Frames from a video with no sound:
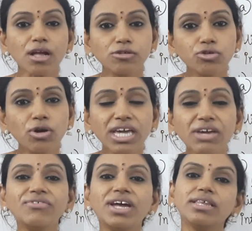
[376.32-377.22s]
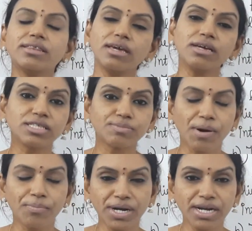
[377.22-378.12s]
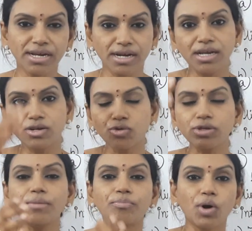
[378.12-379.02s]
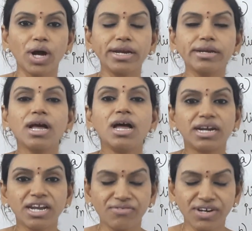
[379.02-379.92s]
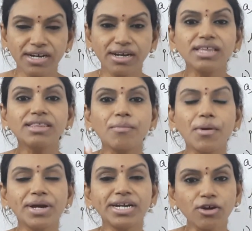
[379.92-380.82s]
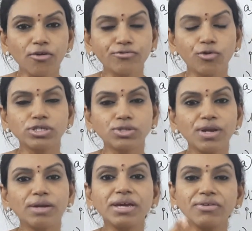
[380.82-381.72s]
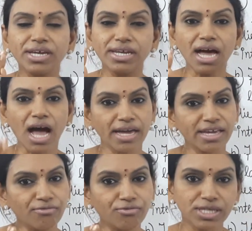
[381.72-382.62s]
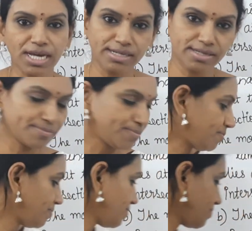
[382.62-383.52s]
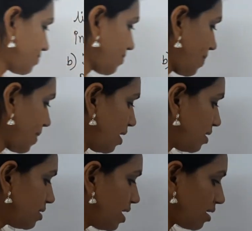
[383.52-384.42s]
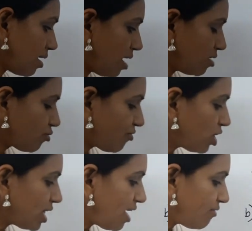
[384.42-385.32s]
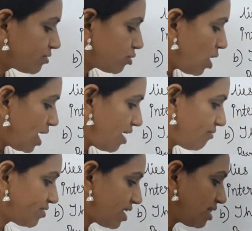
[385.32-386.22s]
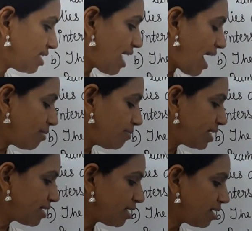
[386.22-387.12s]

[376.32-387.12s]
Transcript: So if anything is perpendicular to the point, definitely the moment of force will be very higher for that. Then for the F2 and F3, the diameter